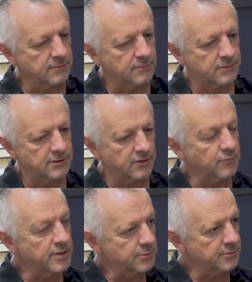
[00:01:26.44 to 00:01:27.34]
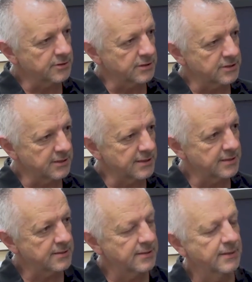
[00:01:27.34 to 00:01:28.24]
set of measurements that's
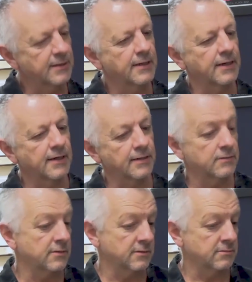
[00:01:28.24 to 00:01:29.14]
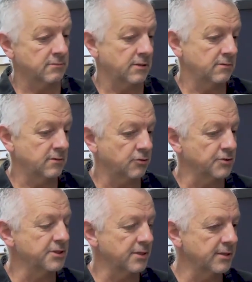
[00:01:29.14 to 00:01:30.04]
needed, and
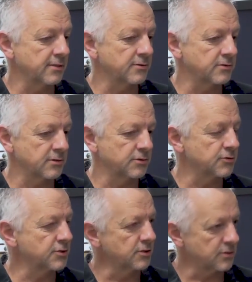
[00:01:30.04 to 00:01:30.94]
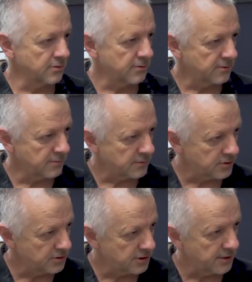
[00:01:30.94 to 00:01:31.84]
increasingly is interest in
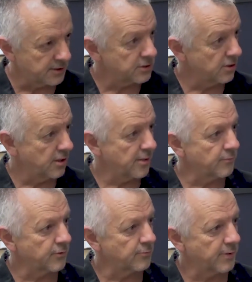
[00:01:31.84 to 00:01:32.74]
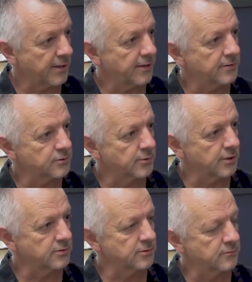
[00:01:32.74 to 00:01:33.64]
associating time with power as
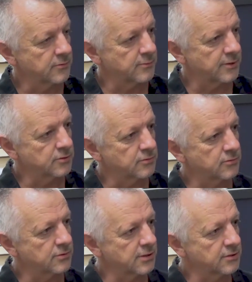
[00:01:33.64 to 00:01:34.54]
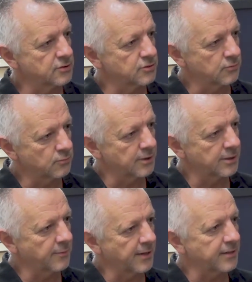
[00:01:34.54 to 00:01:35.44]
well to make sure it's understood where the
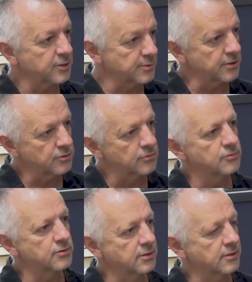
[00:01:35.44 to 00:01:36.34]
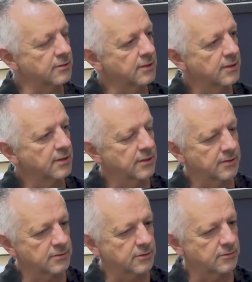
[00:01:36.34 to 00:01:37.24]
power is being used
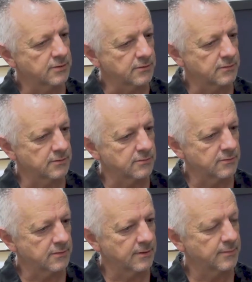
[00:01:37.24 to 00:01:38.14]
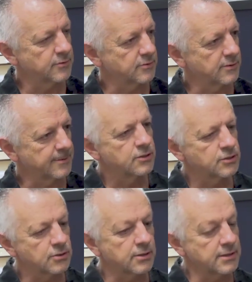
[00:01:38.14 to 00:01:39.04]
and so on. So absolutely.
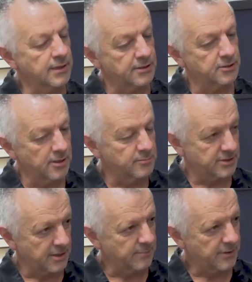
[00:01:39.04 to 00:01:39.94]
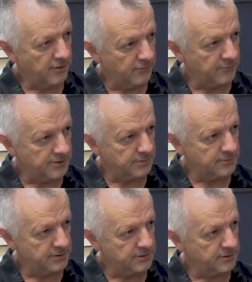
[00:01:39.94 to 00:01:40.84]
Certainly time stamping of
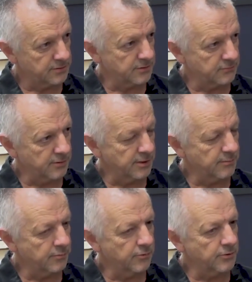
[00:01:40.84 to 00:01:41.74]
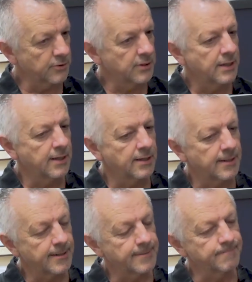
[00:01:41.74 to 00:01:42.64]
measurements is really important.
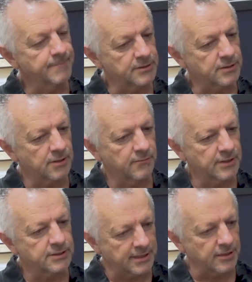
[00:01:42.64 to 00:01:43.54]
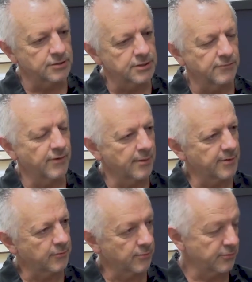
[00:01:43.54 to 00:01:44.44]
There's kind of a technology
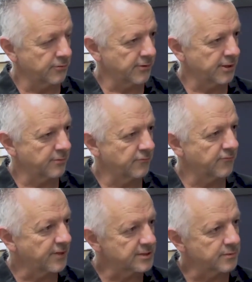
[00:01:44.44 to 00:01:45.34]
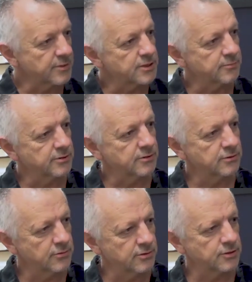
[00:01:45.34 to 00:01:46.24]
developing what we've got around phaser measurement
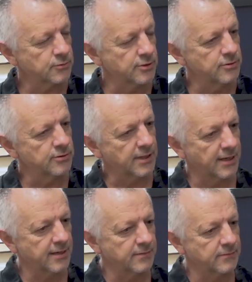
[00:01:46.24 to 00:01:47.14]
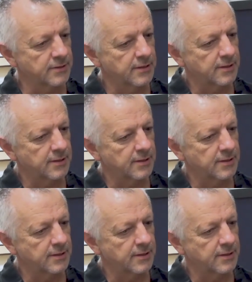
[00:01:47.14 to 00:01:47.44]
units where you can